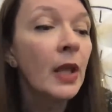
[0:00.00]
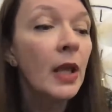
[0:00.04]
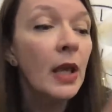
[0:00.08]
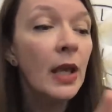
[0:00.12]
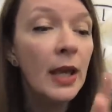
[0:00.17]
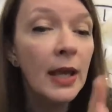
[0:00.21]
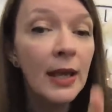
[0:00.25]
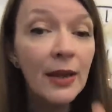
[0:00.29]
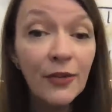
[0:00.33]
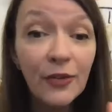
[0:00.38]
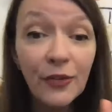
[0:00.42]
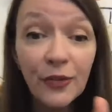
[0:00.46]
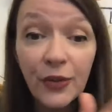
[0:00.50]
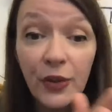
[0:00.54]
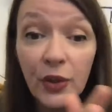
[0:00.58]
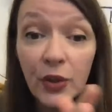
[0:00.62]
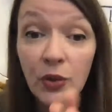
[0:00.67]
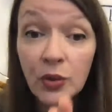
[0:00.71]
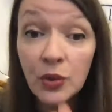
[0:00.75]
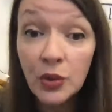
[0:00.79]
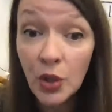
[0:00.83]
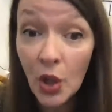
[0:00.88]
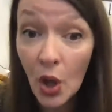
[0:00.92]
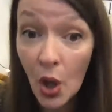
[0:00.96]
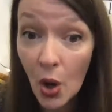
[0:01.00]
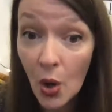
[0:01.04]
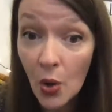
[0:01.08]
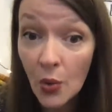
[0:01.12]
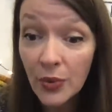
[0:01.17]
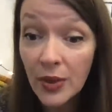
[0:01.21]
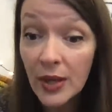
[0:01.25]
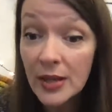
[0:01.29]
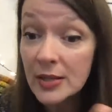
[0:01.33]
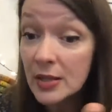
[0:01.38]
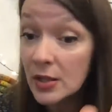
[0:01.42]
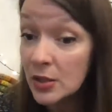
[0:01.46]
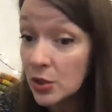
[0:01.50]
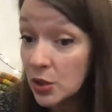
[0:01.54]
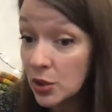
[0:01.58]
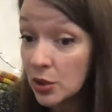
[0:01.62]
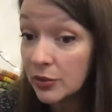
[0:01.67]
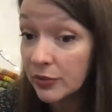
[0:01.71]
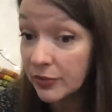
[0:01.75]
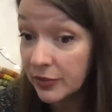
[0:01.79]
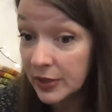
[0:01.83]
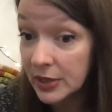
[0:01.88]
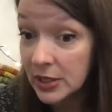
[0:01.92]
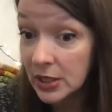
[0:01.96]
if you know there's a new
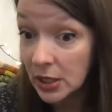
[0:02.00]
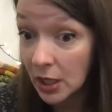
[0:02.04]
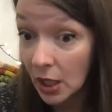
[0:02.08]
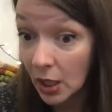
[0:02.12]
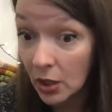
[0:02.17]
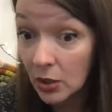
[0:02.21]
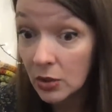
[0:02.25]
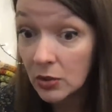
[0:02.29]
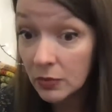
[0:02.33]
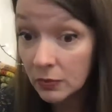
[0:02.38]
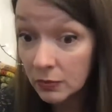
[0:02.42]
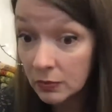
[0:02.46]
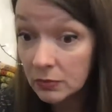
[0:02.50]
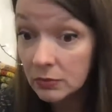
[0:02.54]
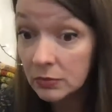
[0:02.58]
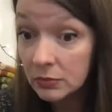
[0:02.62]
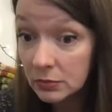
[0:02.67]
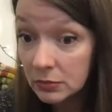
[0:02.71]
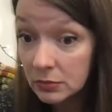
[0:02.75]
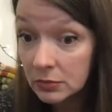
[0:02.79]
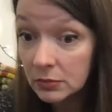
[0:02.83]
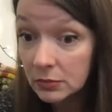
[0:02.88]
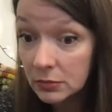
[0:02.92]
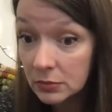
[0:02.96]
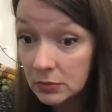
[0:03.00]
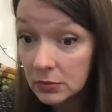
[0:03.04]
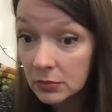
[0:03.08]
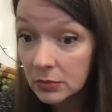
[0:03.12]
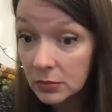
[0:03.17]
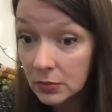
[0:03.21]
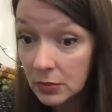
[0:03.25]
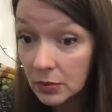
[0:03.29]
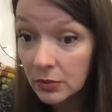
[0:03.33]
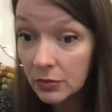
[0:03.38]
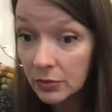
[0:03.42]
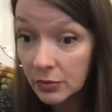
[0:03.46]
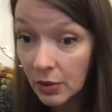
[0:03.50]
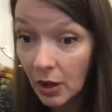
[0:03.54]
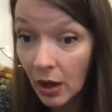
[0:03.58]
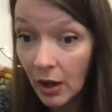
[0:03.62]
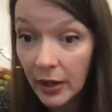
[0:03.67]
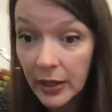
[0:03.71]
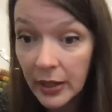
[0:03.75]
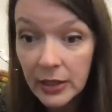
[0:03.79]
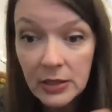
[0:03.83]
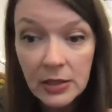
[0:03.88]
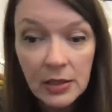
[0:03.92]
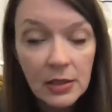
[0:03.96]
video,
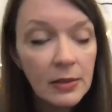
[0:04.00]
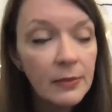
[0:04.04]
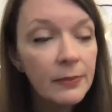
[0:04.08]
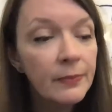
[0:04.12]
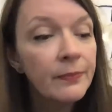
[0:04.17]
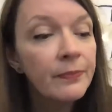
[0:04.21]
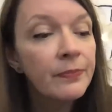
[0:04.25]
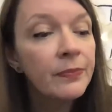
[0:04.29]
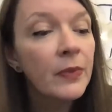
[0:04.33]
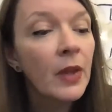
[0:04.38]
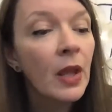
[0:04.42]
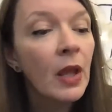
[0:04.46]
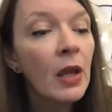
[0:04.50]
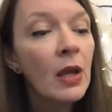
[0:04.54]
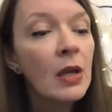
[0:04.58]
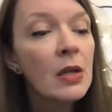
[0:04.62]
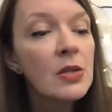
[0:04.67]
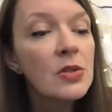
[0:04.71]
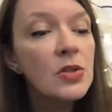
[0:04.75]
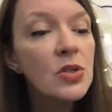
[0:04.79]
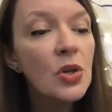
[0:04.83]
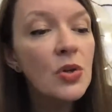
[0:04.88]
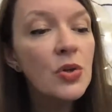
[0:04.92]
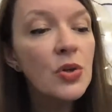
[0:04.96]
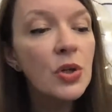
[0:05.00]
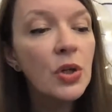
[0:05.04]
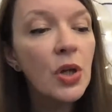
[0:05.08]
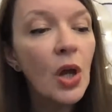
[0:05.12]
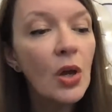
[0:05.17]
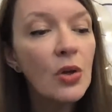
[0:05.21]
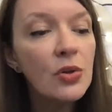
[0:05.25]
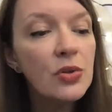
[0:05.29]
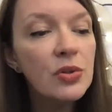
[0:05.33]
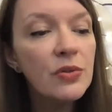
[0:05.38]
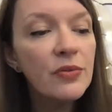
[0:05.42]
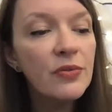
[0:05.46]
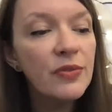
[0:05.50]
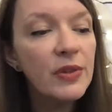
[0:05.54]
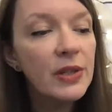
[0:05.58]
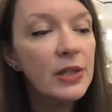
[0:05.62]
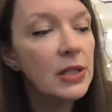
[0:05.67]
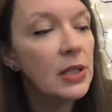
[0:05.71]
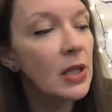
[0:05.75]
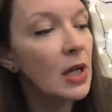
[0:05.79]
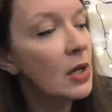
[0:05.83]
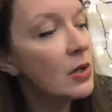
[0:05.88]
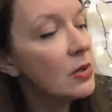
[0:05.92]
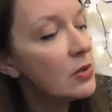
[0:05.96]
right, so you go to
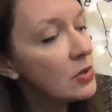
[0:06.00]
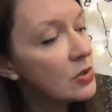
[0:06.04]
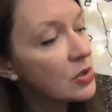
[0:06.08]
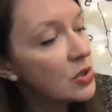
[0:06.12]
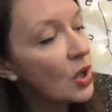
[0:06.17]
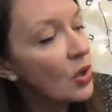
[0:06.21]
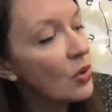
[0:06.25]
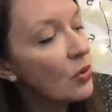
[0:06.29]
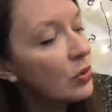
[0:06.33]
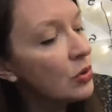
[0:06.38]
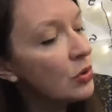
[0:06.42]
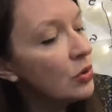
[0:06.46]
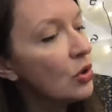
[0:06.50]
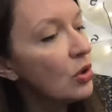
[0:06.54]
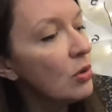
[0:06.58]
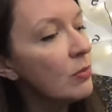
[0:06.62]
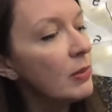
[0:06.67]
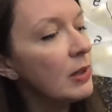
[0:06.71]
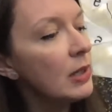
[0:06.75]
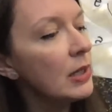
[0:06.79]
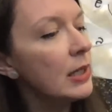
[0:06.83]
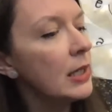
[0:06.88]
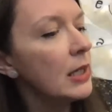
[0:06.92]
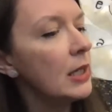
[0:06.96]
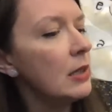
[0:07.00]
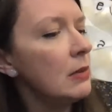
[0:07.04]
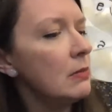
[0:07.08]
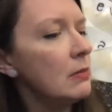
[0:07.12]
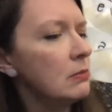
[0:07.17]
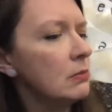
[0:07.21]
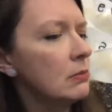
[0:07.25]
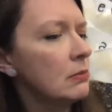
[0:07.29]
video. So normally,